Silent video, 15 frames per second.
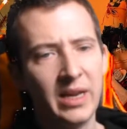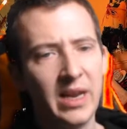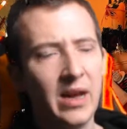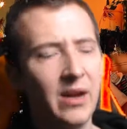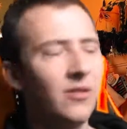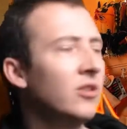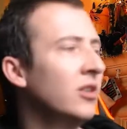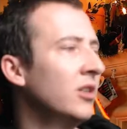
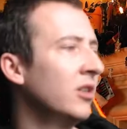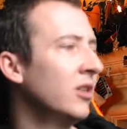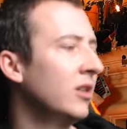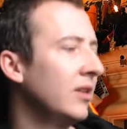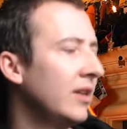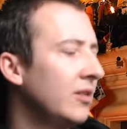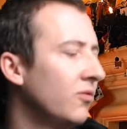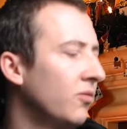Now,
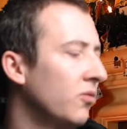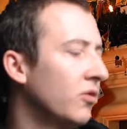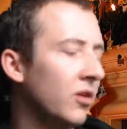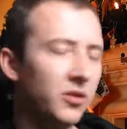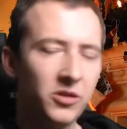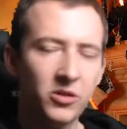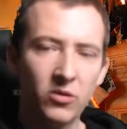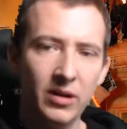this will
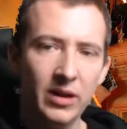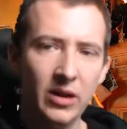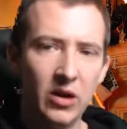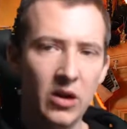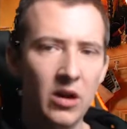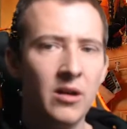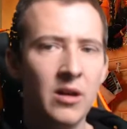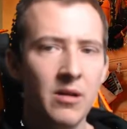cost quite a
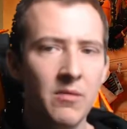lot,